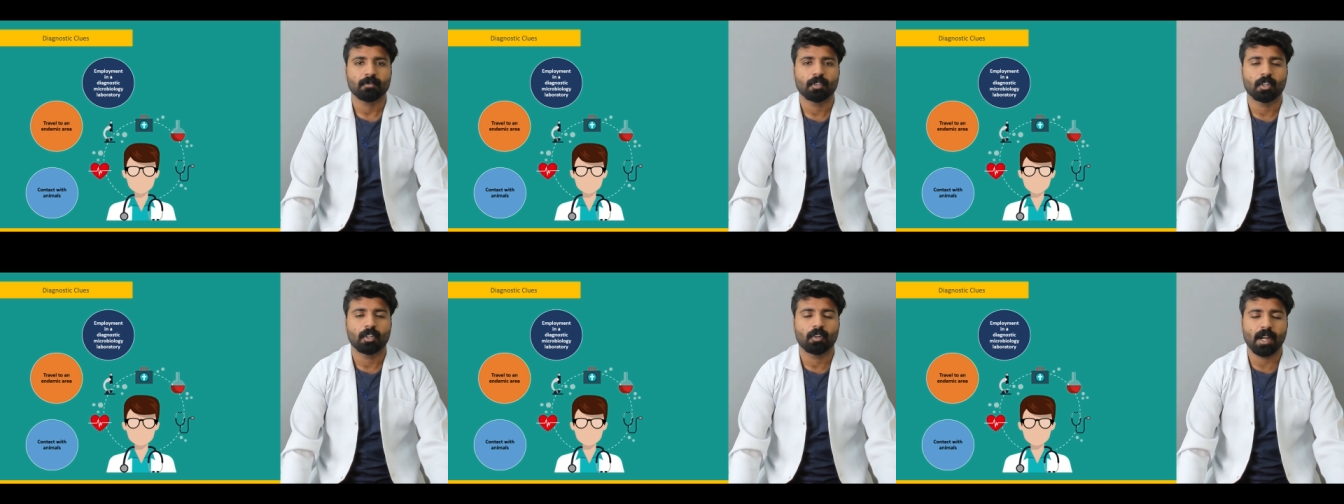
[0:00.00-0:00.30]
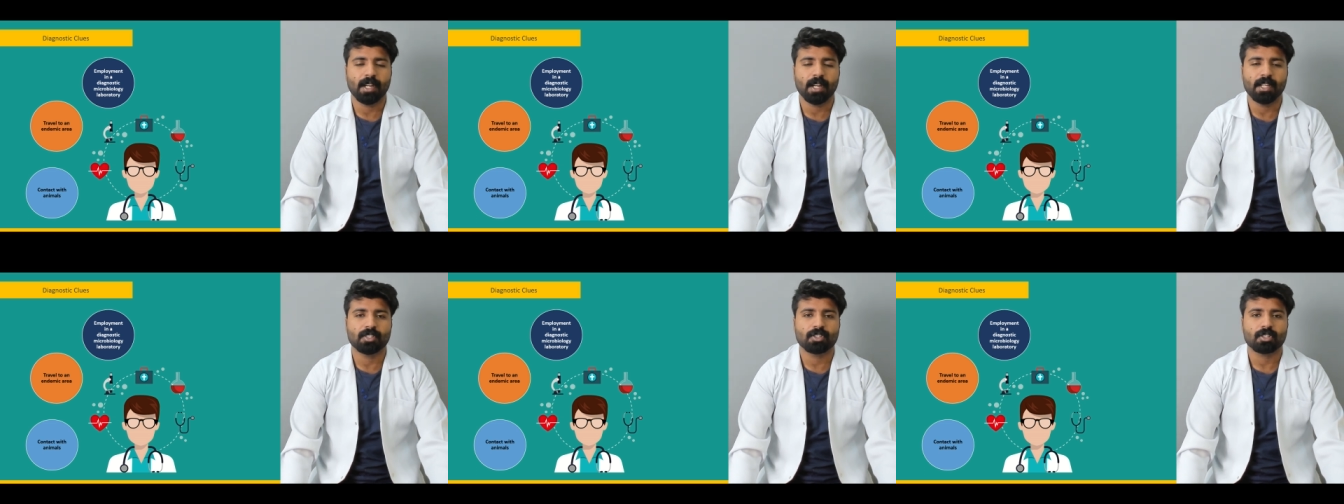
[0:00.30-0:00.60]

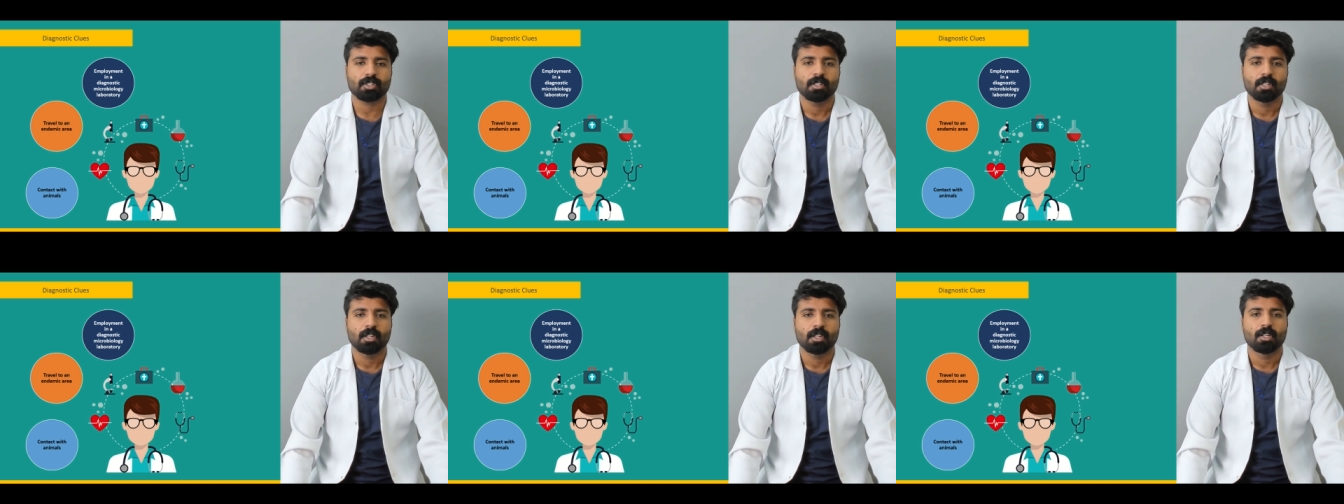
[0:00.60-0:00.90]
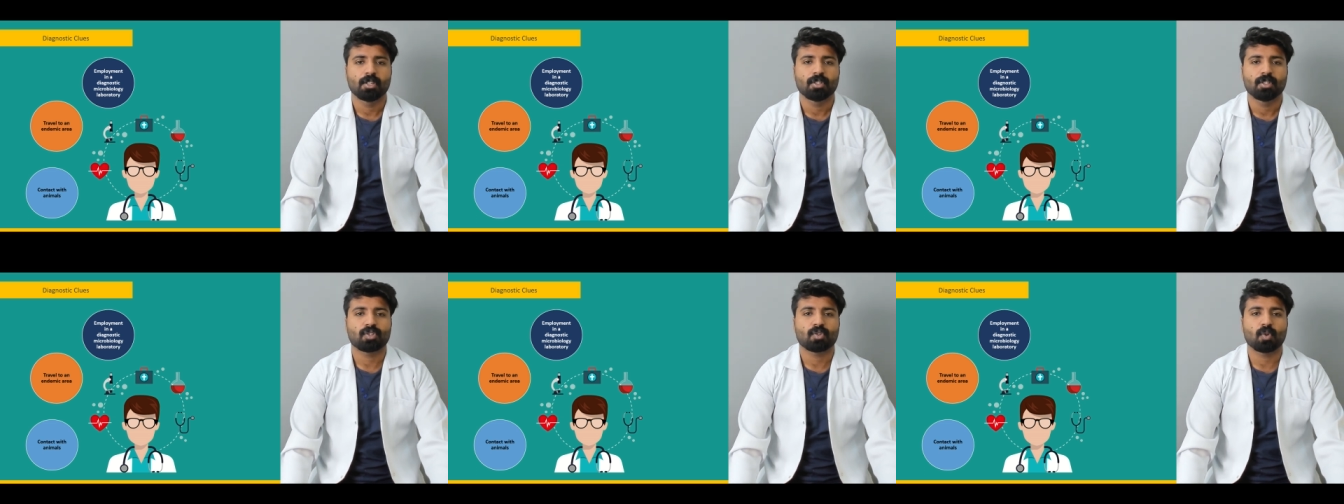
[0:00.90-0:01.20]
right
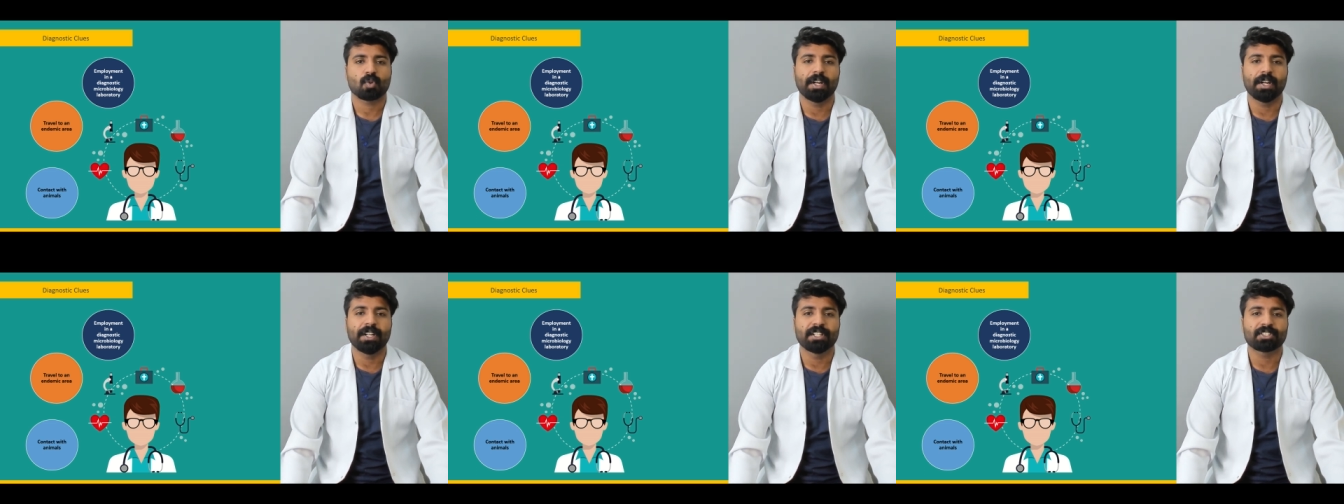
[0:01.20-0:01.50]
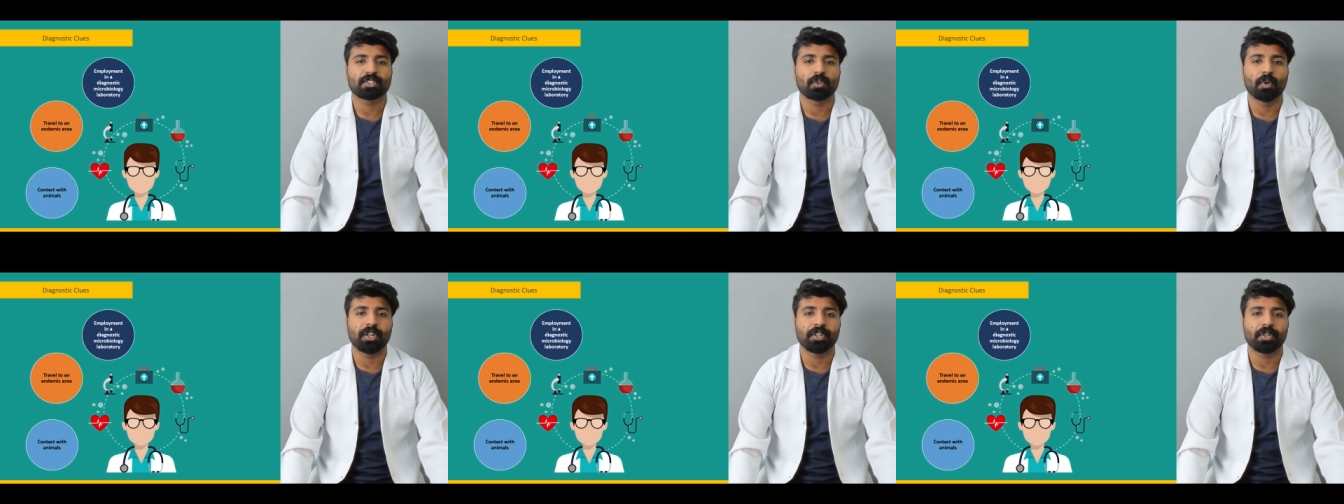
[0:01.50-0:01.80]
so it's
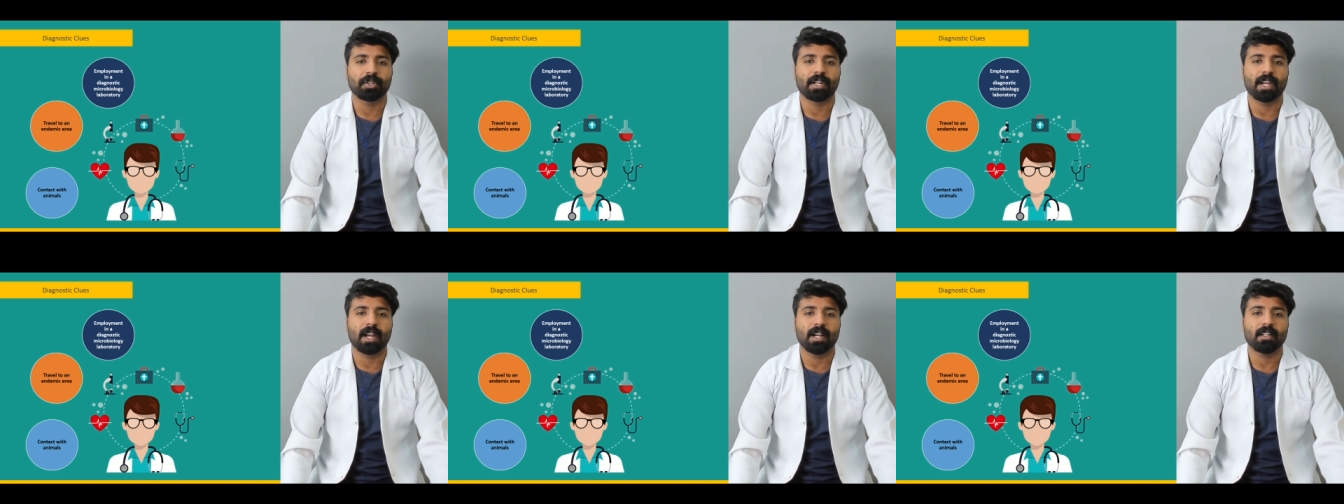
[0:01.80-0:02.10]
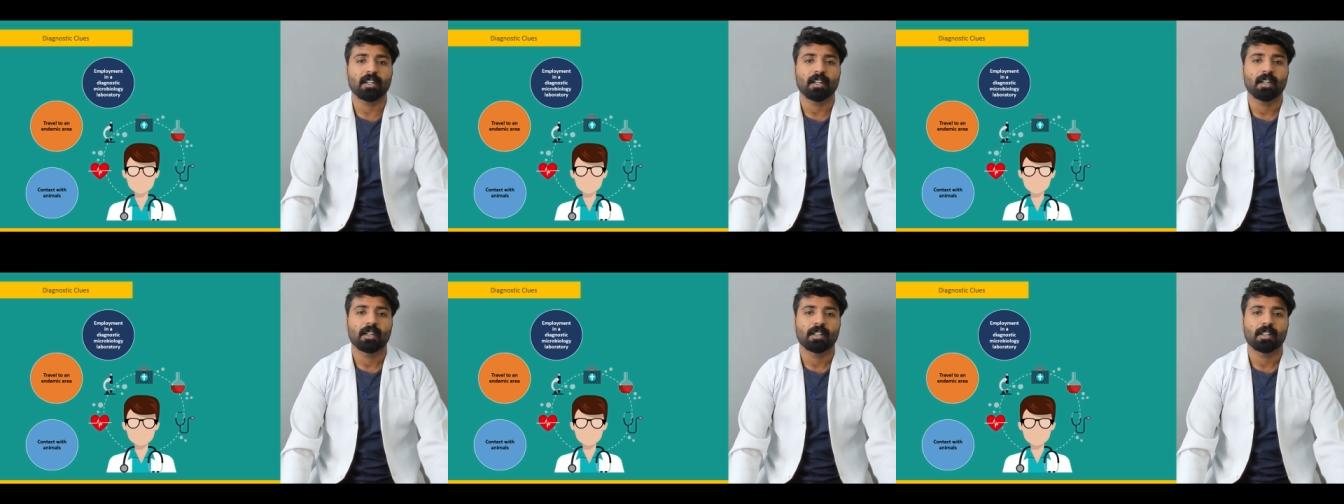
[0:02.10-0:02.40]
going to
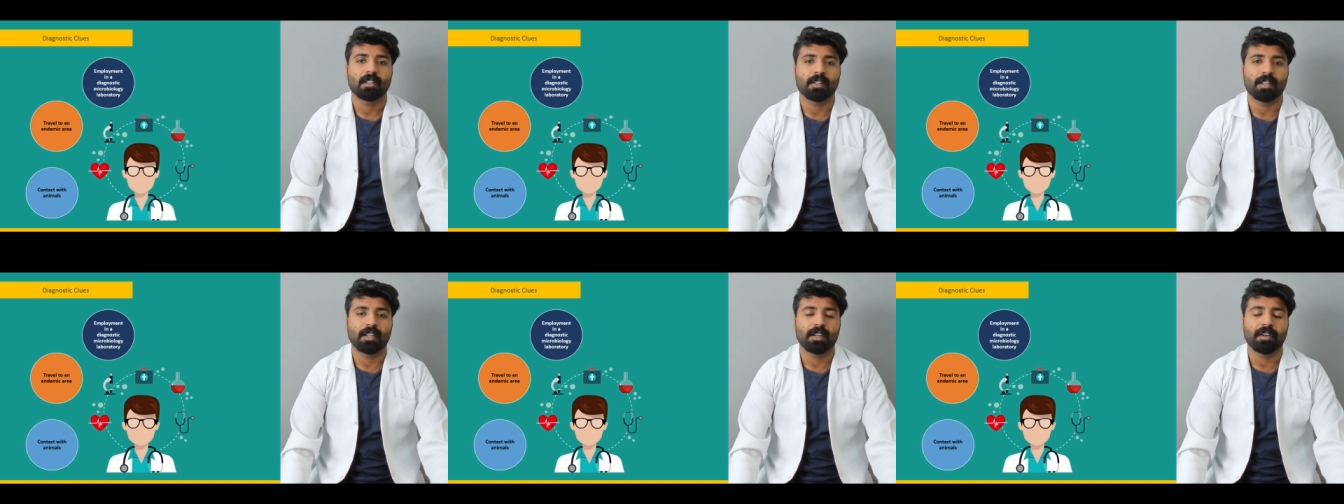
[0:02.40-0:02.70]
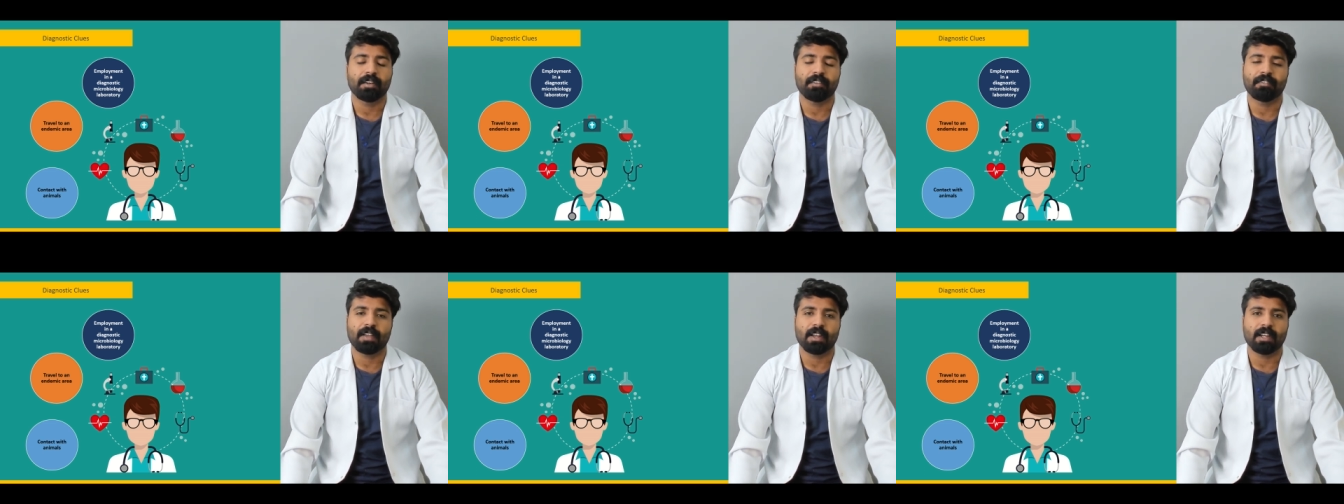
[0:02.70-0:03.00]
get
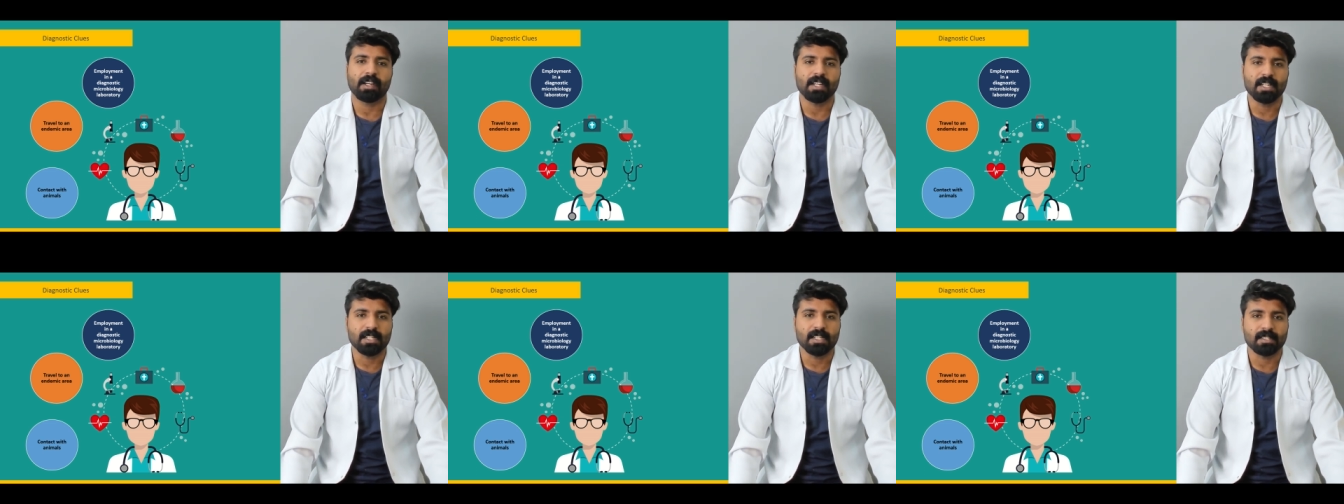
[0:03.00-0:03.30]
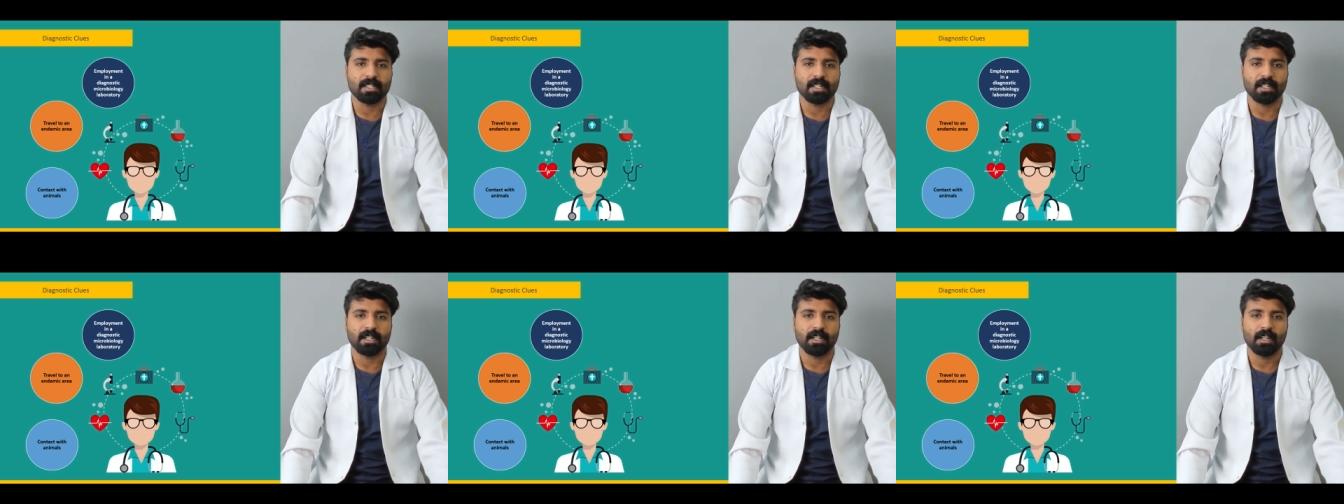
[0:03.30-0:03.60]
there very
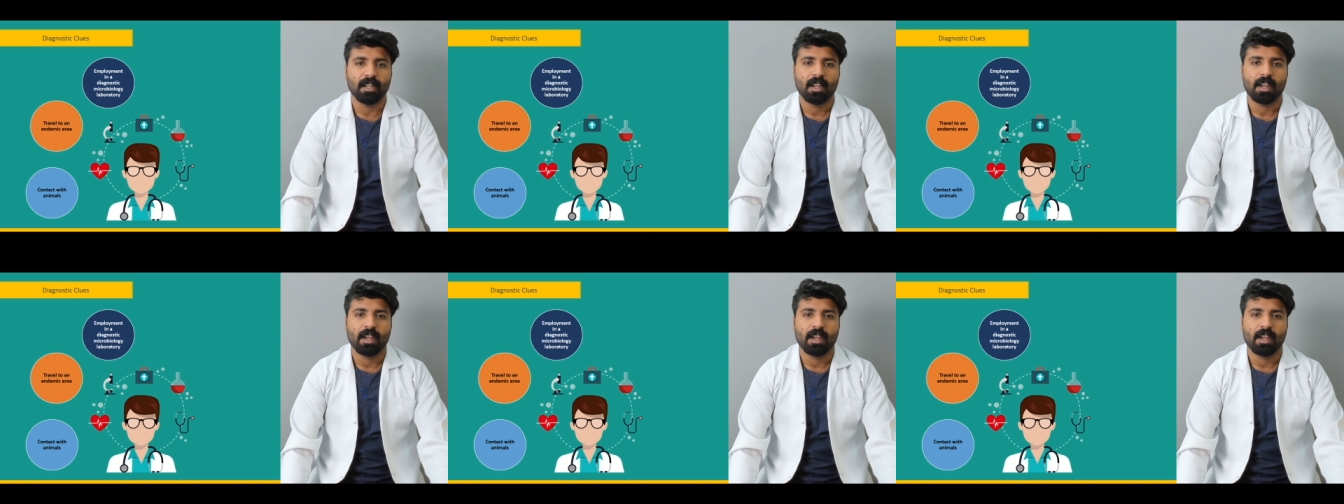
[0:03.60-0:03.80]
easily